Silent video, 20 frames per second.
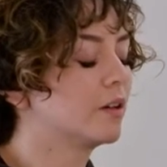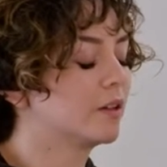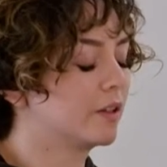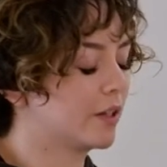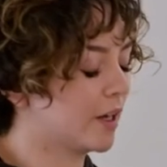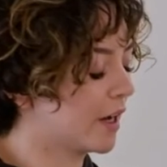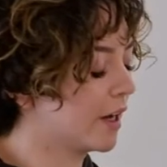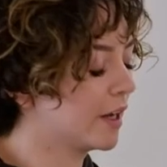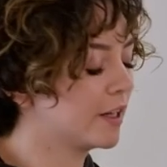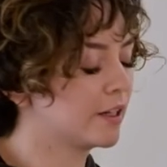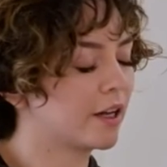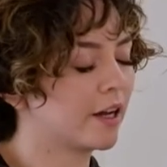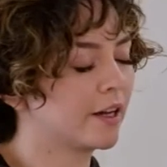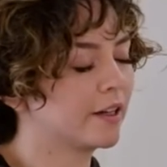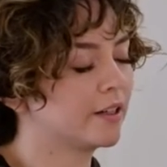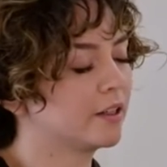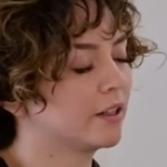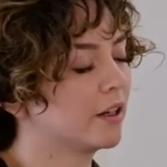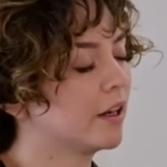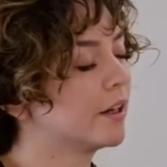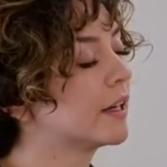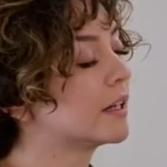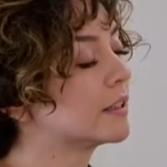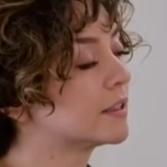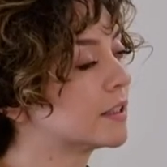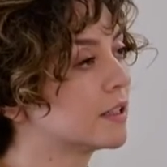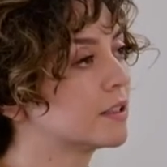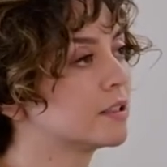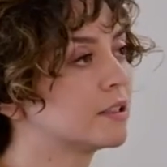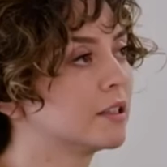Yeah, and I
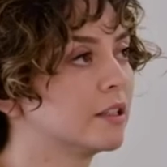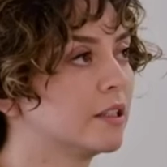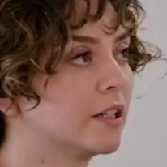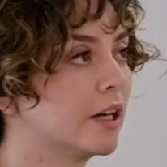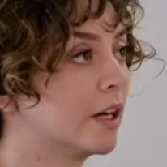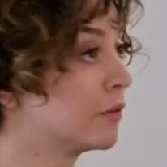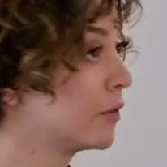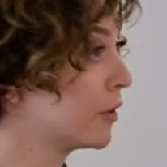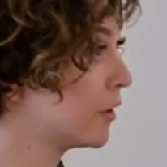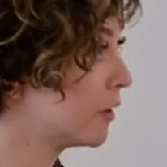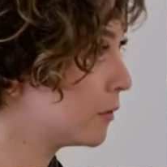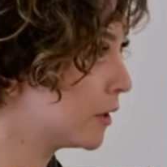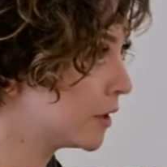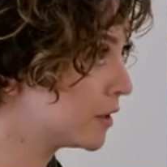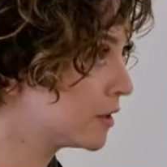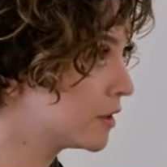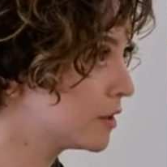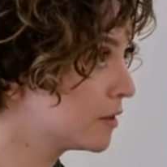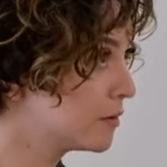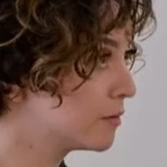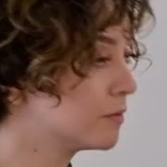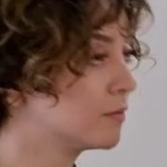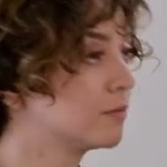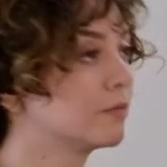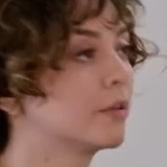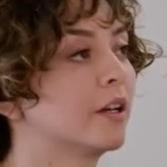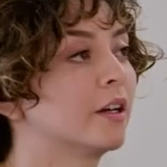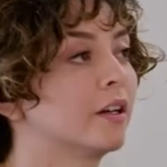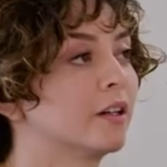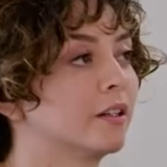get tested every 3 months,
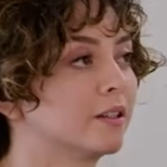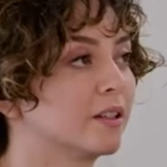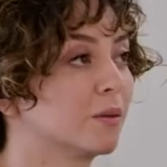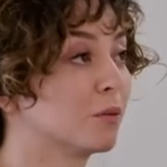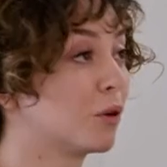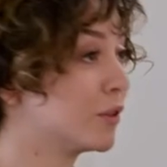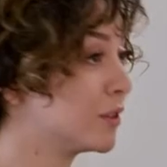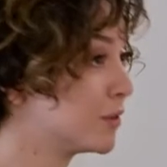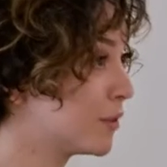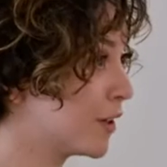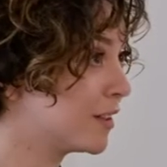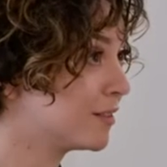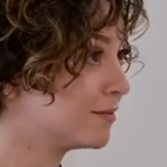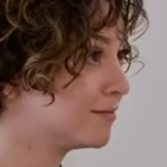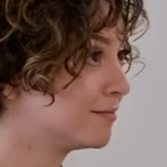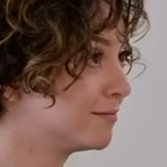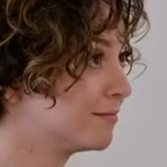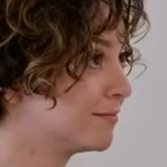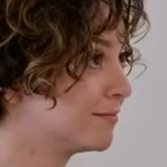and I'm always fine.